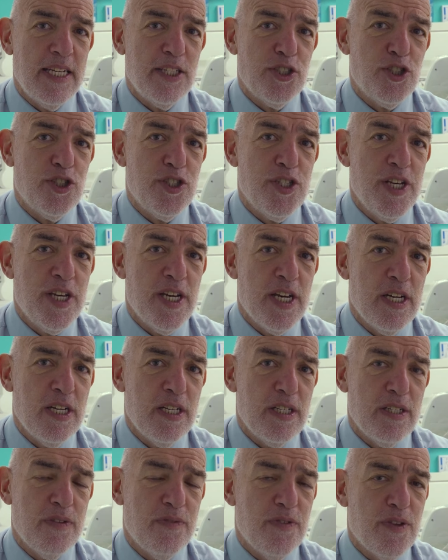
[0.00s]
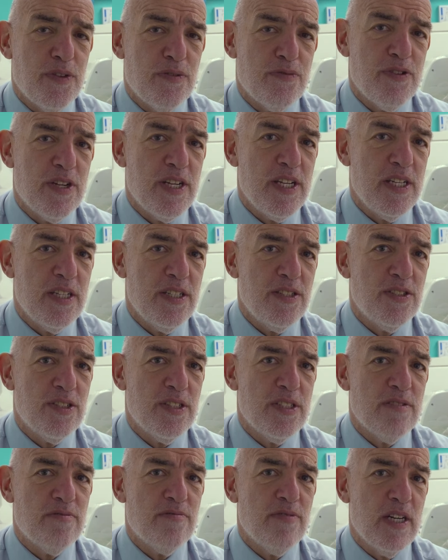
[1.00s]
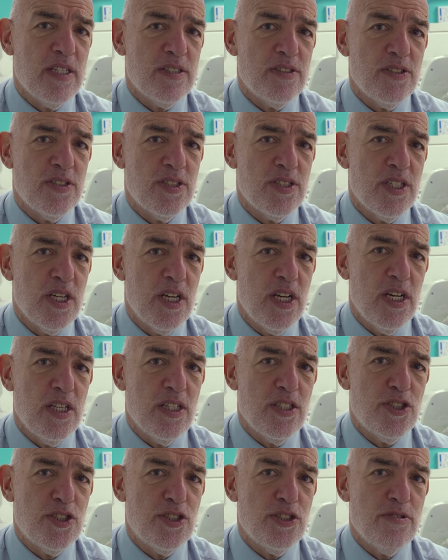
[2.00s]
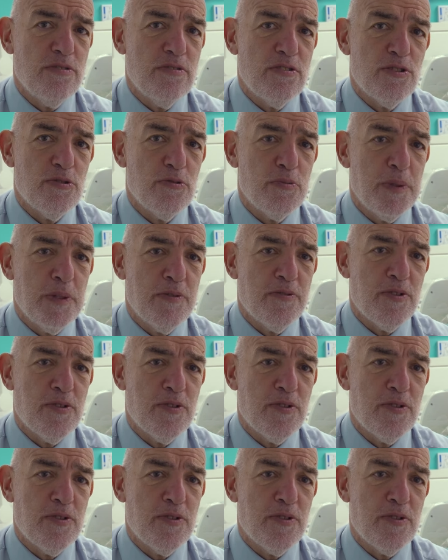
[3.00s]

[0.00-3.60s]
each year of the 3 years that it runs, the students will be